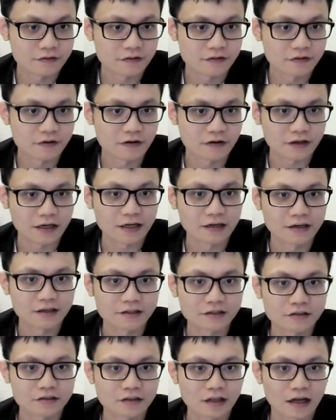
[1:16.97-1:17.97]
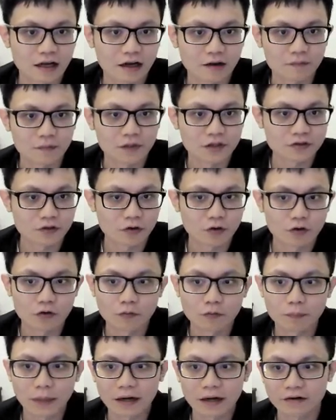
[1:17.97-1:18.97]
Okay, this whole
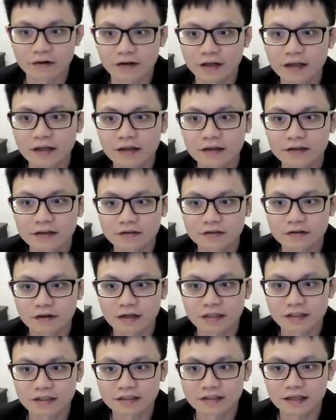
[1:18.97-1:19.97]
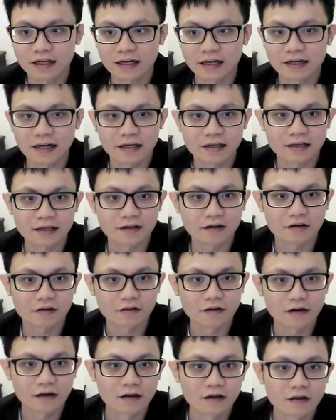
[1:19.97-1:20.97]
part. Okay, so I just highlight it.
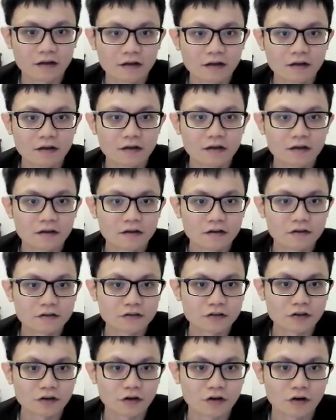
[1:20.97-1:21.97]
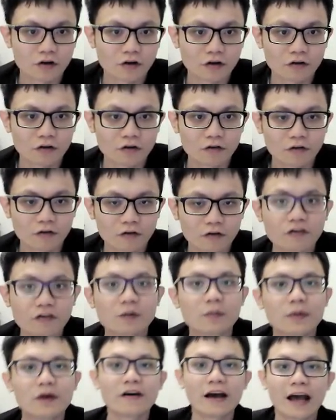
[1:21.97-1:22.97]
So
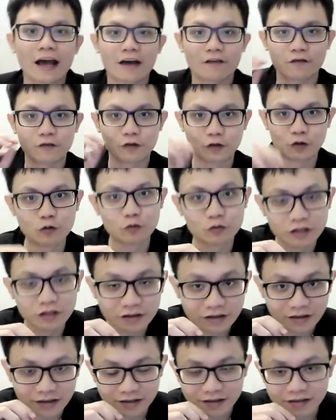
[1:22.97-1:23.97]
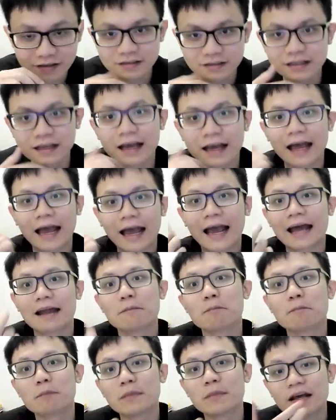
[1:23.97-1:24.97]
female have uterus
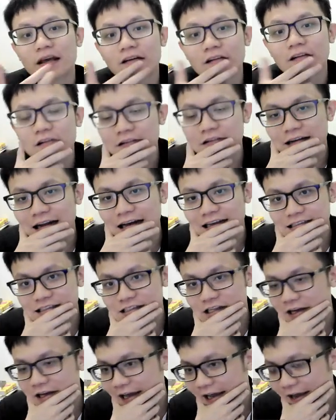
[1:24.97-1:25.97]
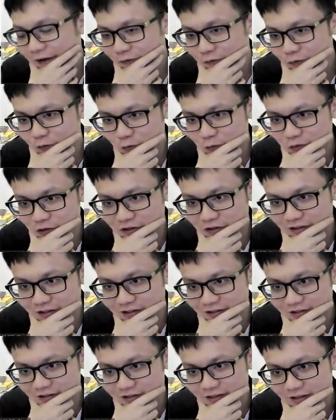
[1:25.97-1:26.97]
and male does not have
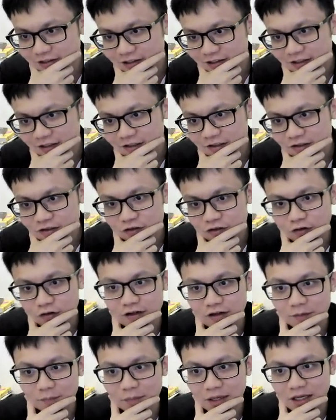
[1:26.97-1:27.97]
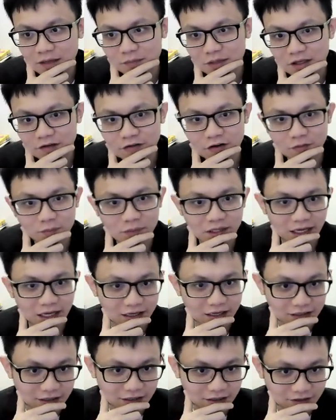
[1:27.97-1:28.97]
uterus. So the baby will be at
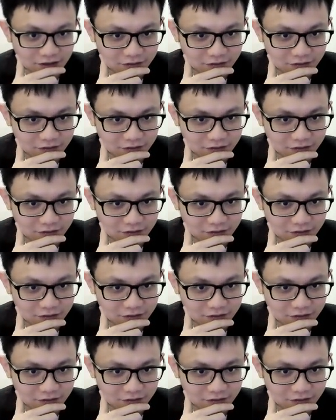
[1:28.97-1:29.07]
here,